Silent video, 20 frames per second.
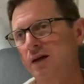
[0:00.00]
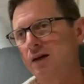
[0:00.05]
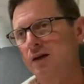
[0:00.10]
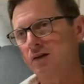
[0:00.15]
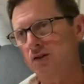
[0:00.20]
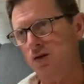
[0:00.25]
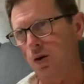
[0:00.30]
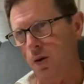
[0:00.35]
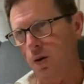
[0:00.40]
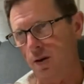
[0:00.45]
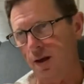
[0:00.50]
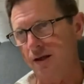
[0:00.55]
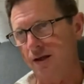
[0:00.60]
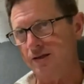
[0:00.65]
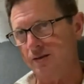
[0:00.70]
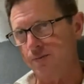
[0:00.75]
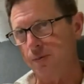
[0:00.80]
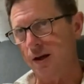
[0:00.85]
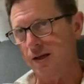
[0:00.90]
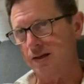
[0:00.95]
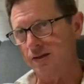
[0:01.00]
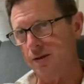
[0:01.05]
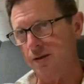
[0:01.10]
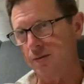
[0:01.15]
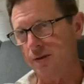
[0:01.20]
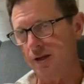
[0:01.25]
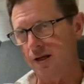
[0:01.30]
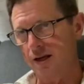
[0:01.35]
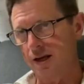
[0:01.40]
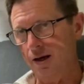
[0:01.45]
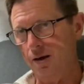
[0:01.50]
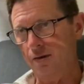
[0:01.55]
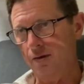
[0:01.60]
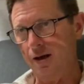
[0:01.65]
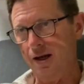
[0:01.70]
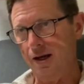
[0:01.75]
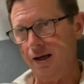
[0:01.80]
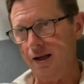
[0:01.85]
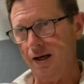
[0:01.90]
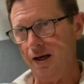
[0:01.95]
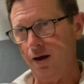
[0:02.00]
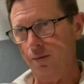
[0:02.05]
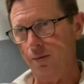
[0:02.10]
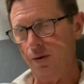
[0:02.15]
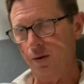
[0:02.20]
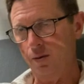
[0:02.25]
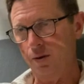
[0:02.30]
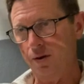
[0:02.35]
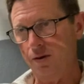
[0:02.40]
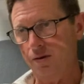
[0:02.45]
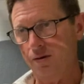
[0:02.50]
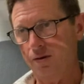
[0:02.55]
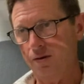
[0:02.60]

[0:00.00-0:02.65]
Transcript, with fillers: So I spot something now that I can help me with.